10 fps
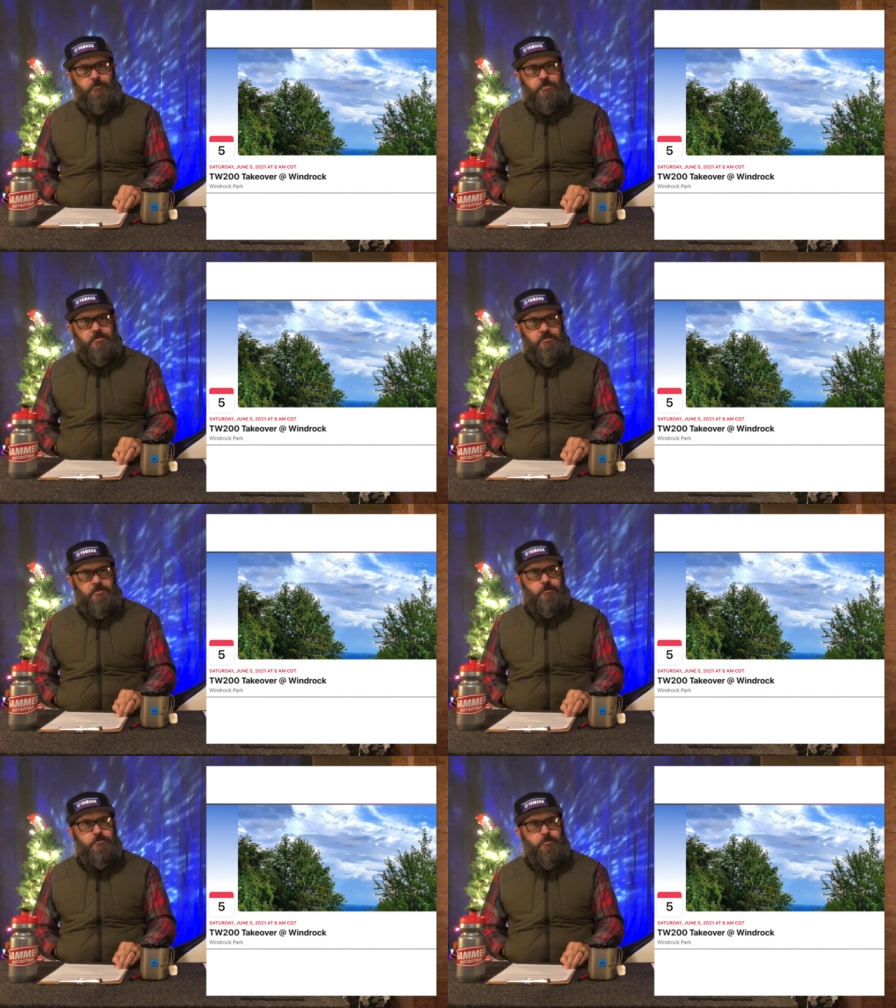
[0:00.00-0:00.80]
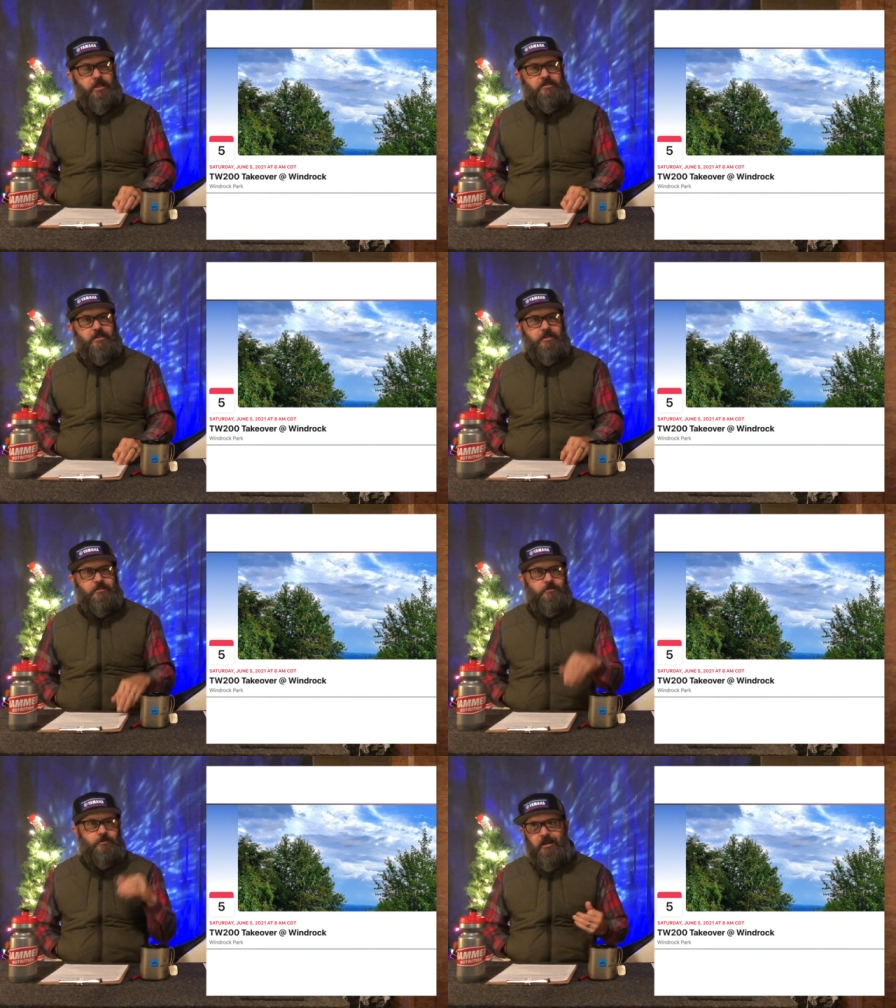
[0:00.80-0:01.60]
was so
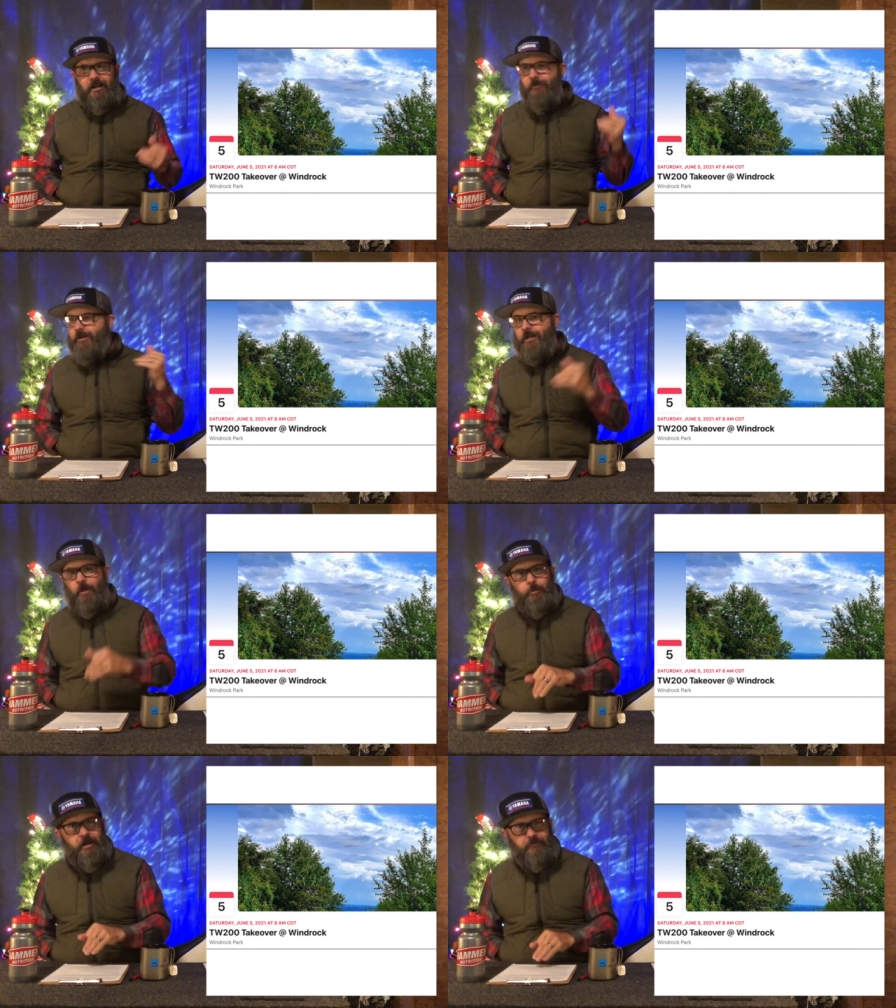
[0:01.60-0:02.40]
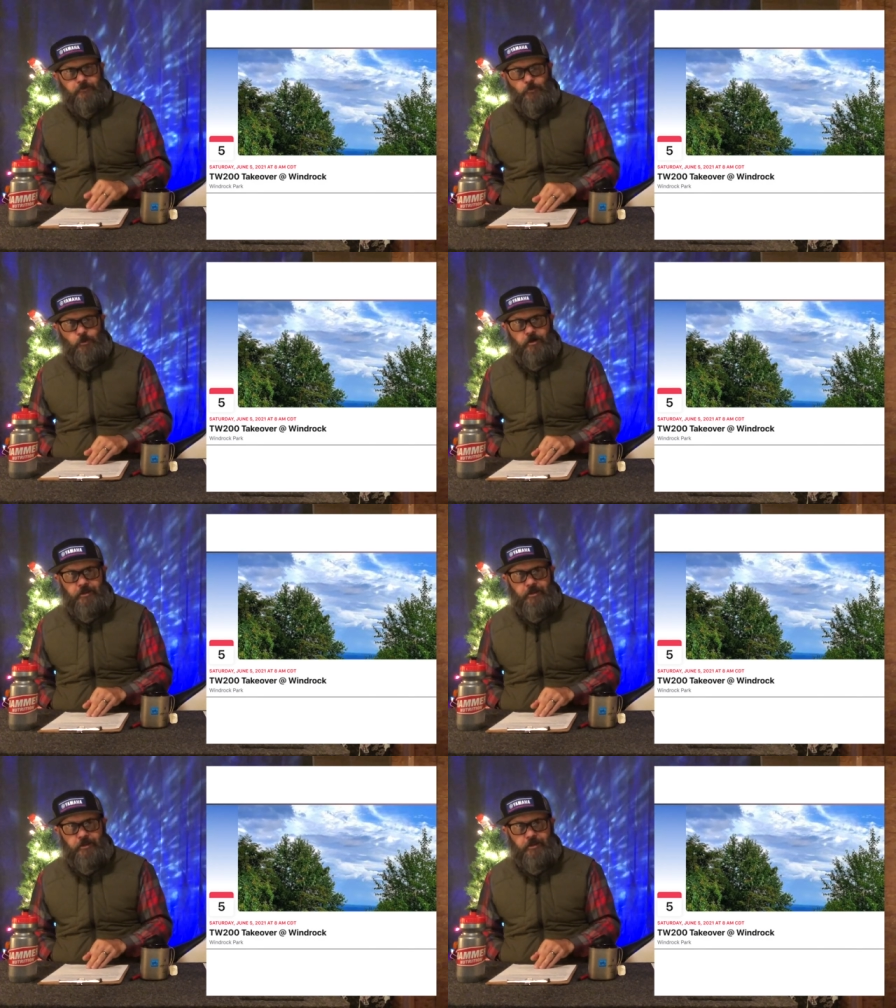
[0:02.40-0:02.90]
spectacular that I want to go back for more of